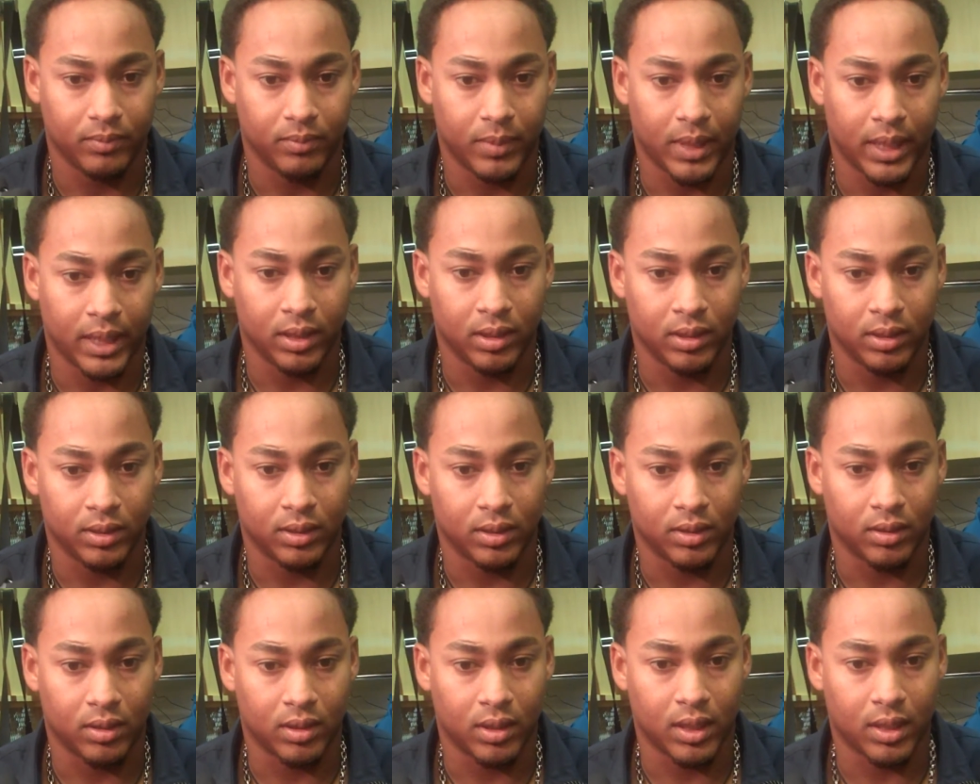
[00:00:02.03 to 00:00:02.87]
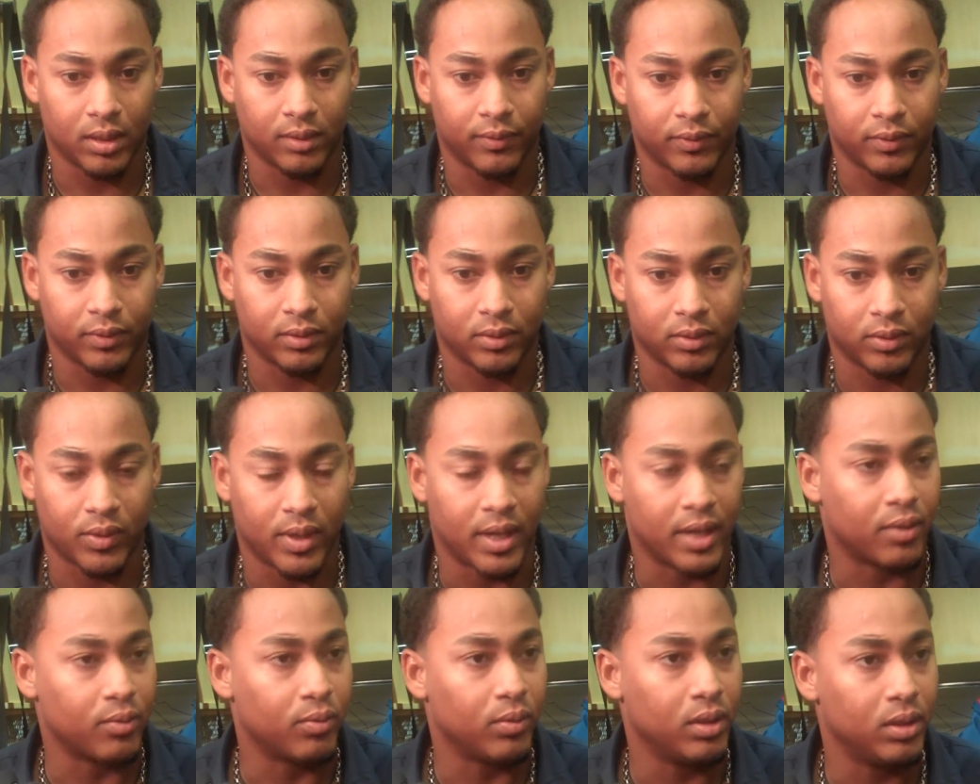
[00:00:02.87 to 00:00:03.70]
battling to get for
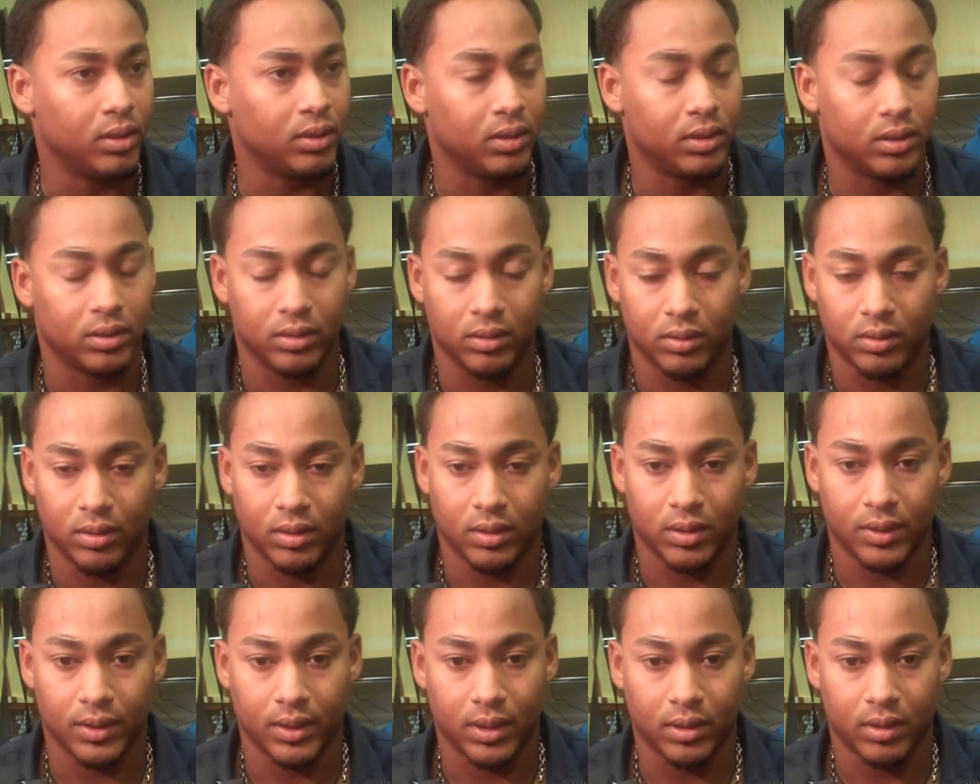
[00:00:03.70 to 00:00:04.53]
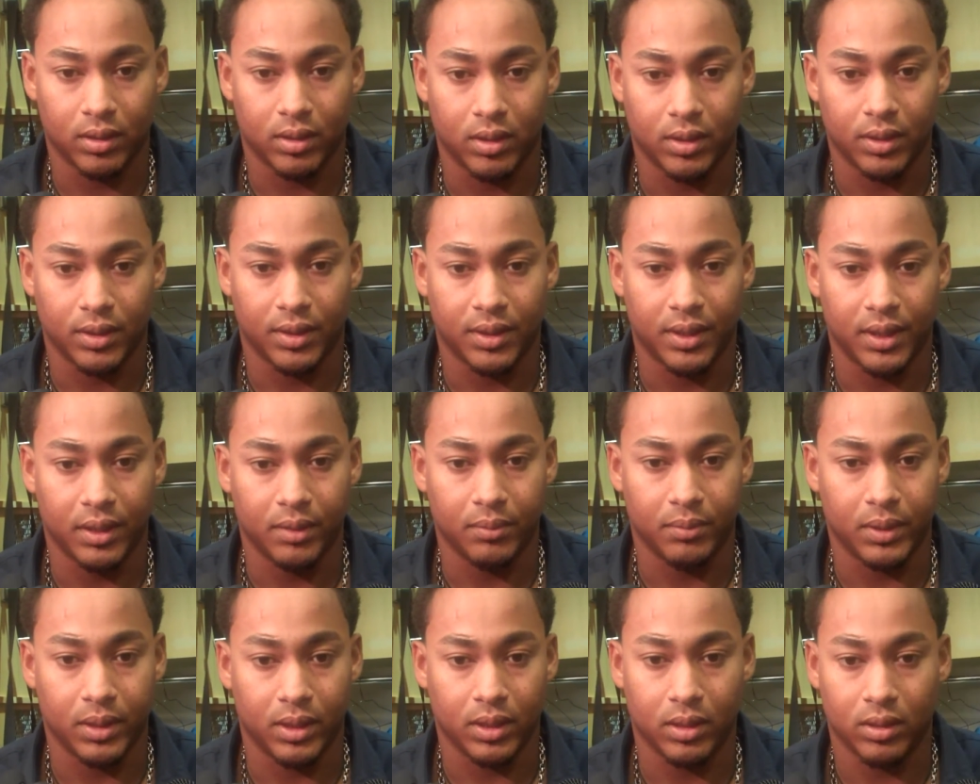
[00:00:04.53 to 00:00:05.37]
strike one, and you know, they're a good team,
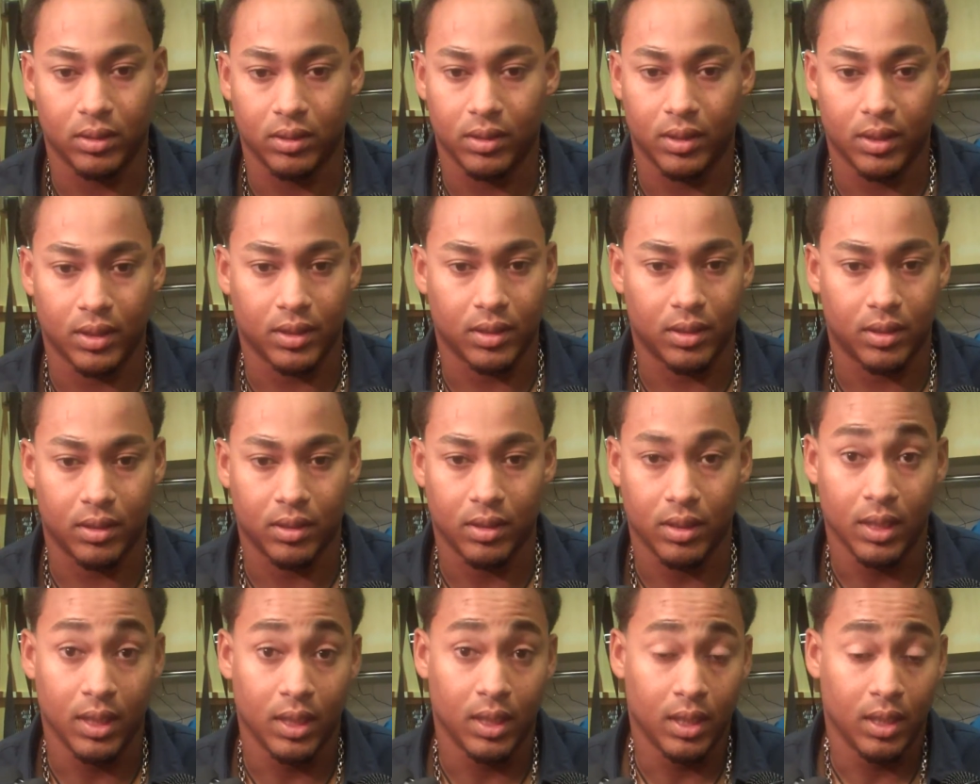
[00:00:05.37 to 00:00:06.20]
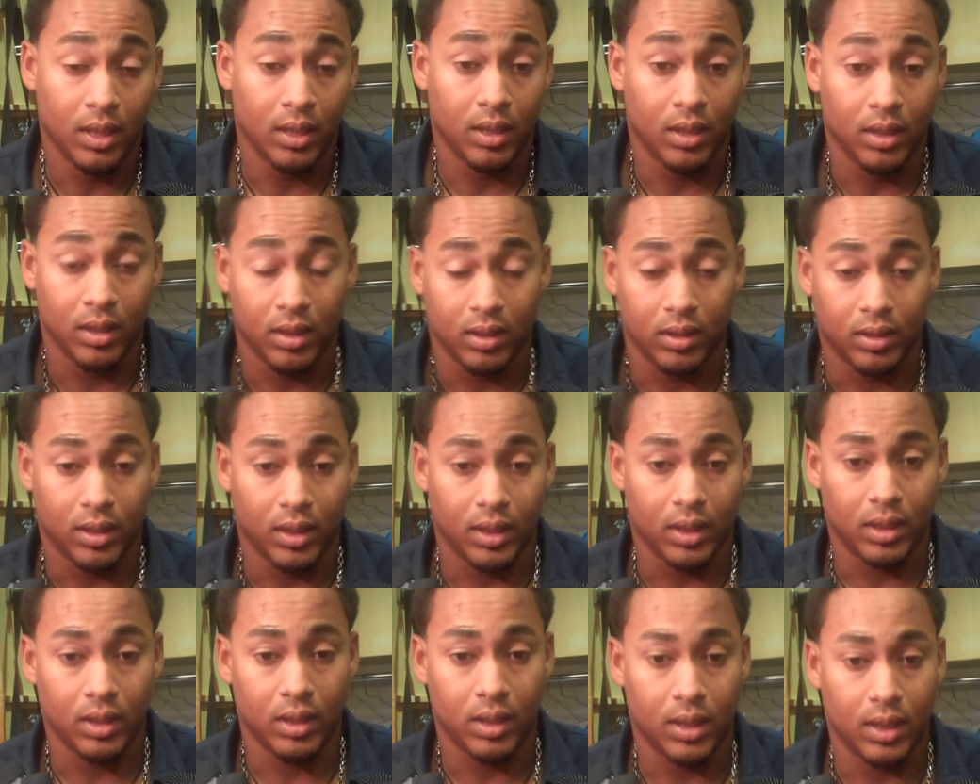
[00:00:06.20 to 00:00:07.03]
and just
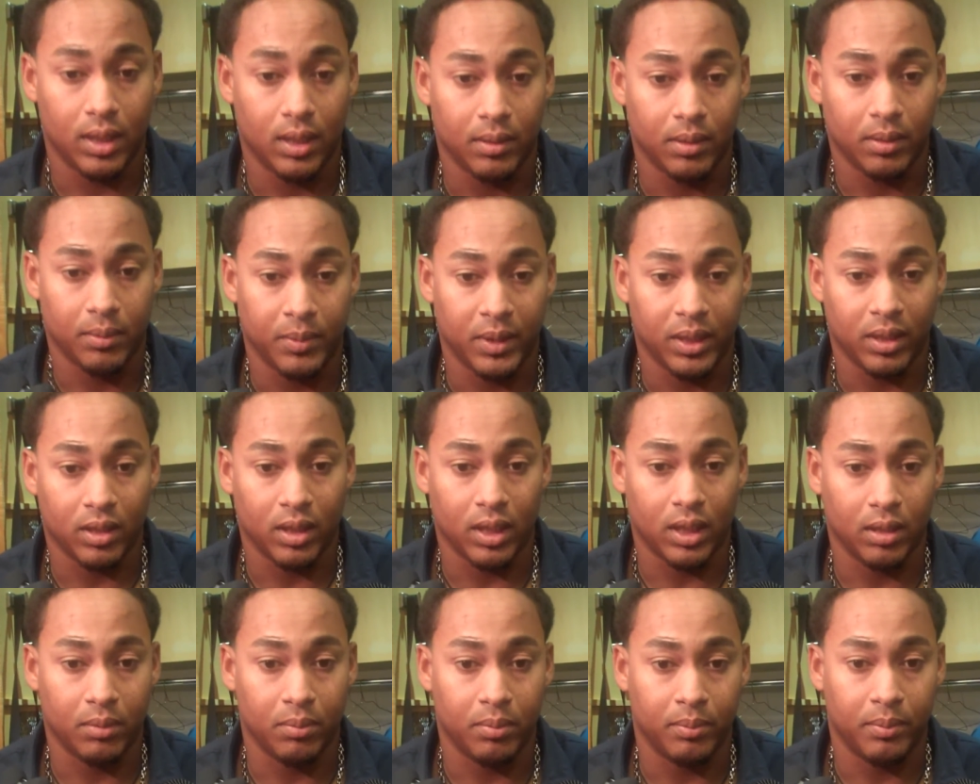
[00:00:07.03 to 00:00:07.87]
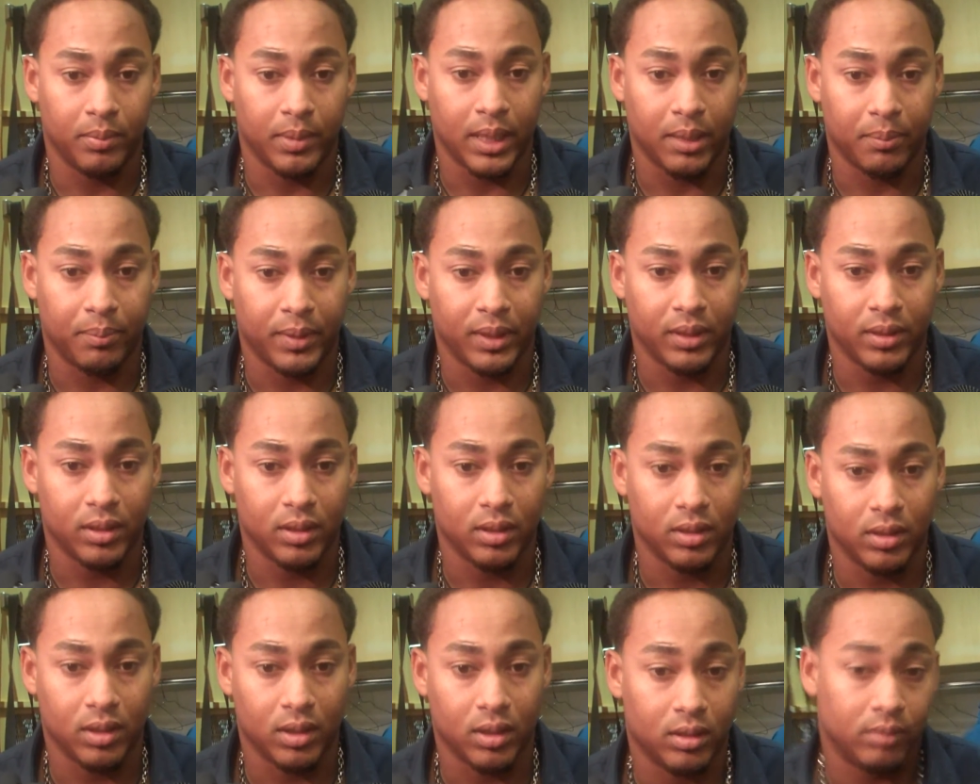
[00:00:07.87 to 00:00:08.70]
they make a lot of bad
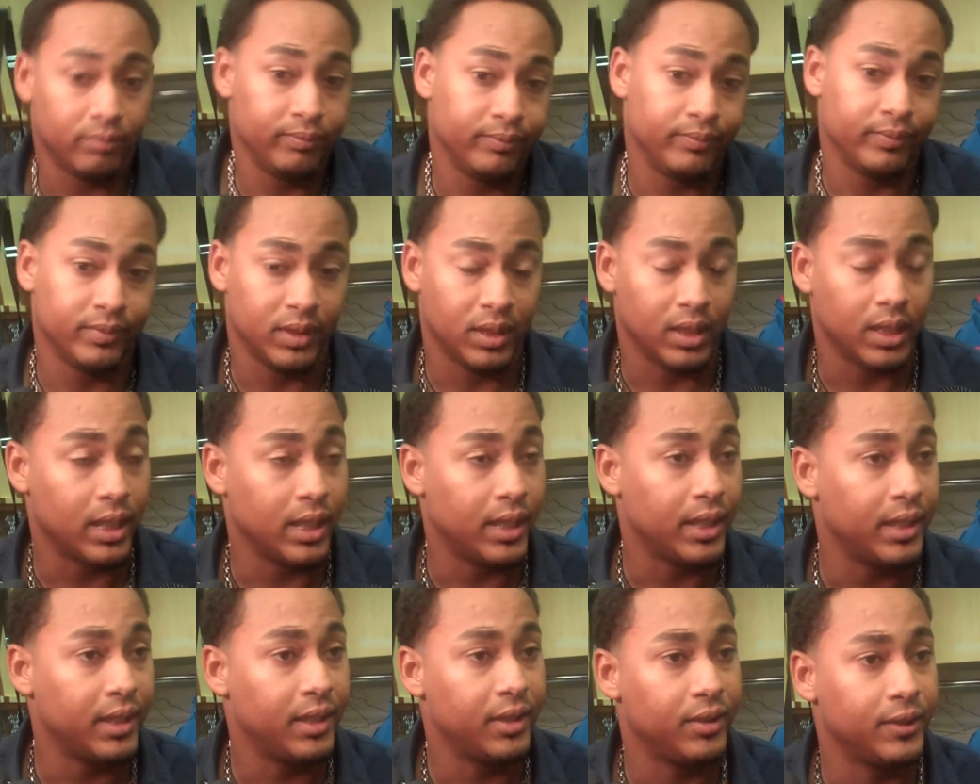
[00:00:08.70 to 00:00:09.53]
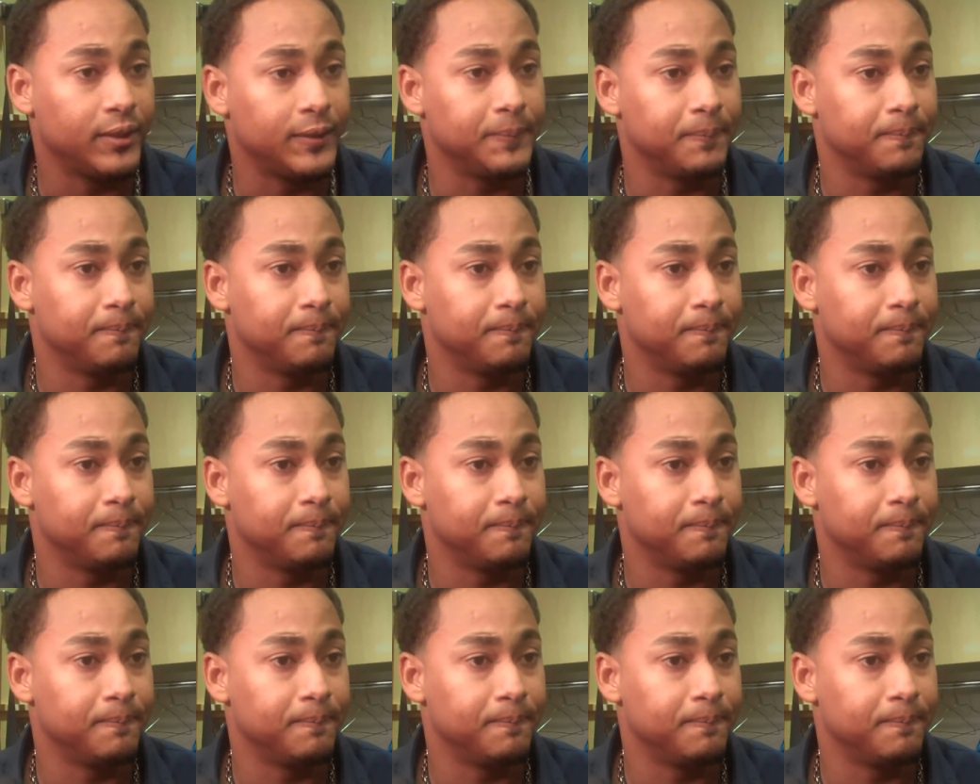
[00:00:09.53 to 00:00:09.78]
pitches, and they got hit on them.